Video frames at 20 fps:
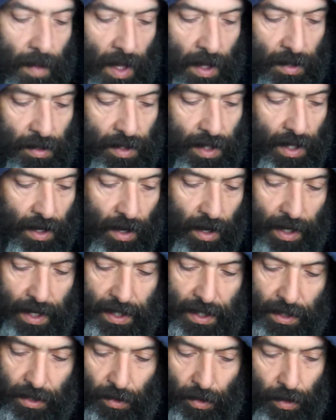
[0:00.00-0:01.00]
using our
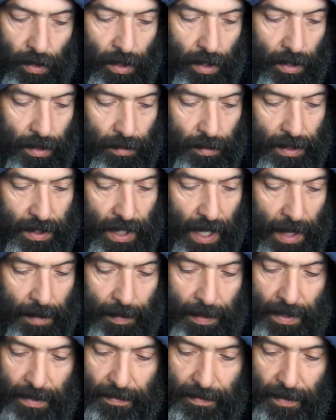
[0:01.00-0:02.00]
e-sword, we
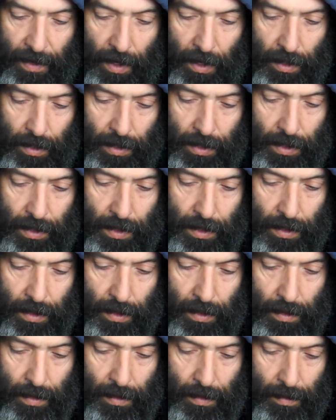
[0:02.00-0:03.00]
type in false
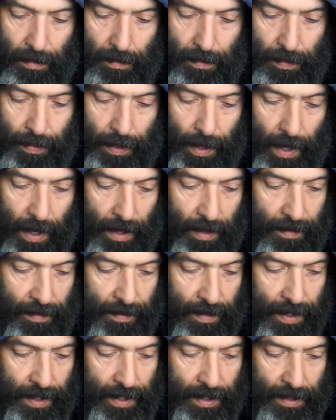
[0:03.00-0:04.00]

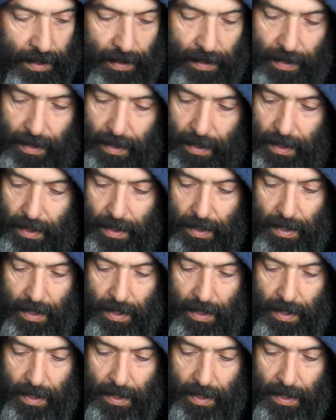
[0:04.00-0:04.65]
prophets.